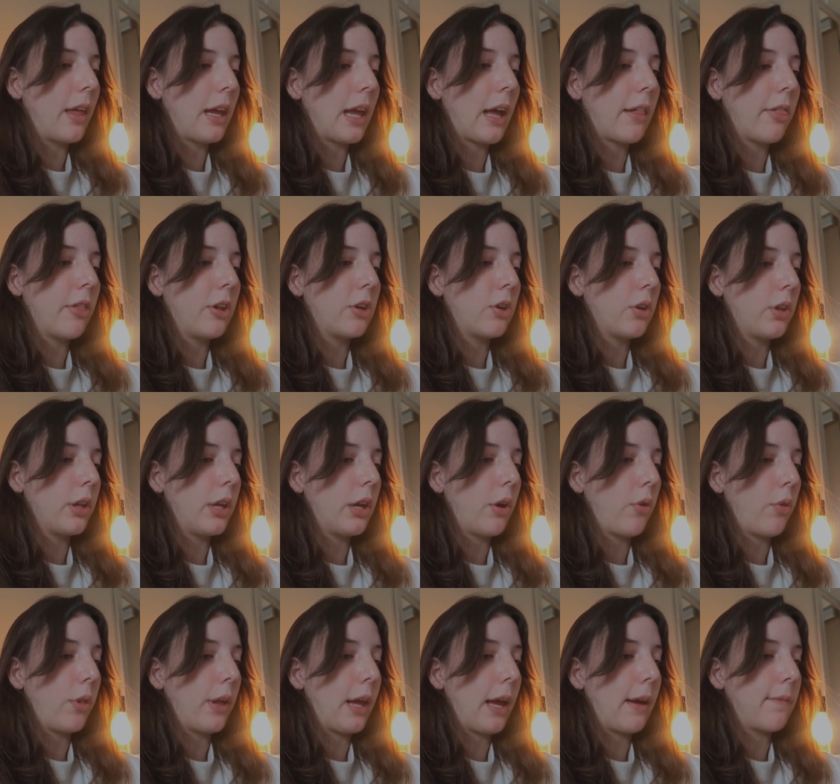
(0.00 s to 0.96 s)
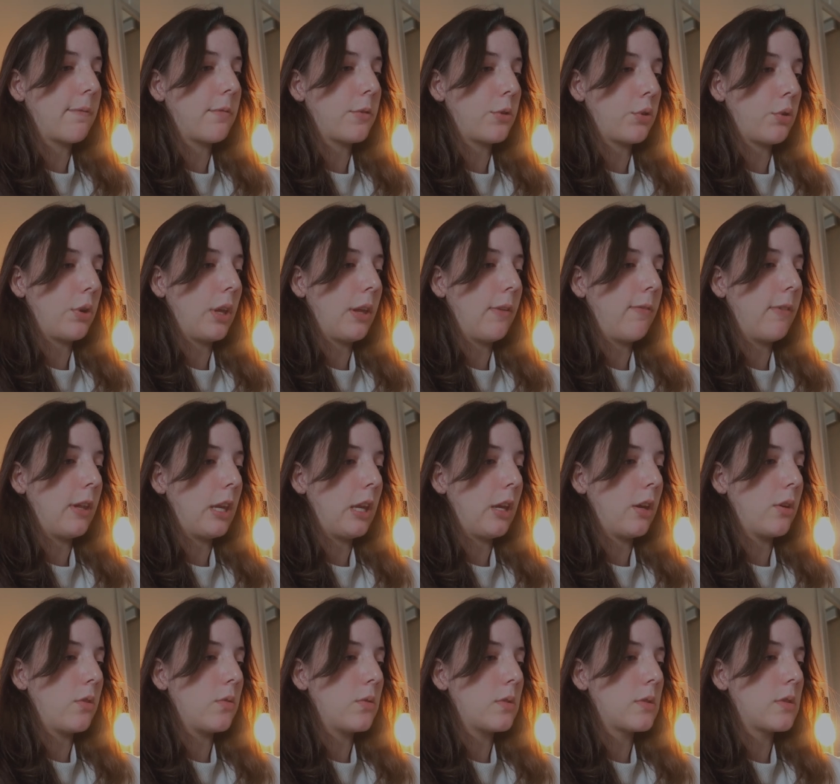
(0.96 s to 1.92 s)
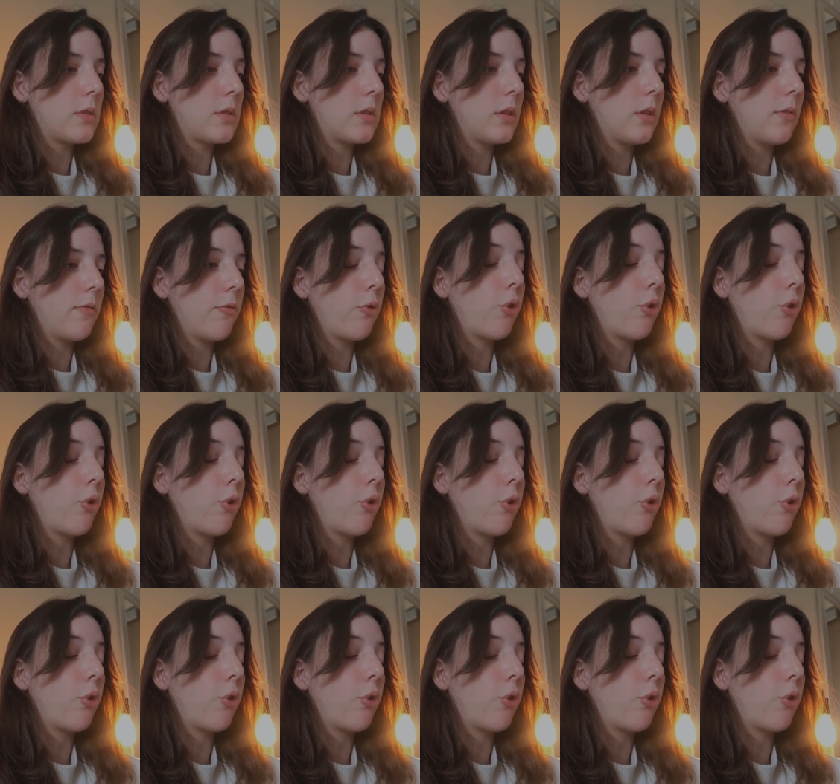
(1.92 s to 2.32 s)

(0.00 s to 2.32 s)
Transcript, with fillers: Like I literally only have three videos,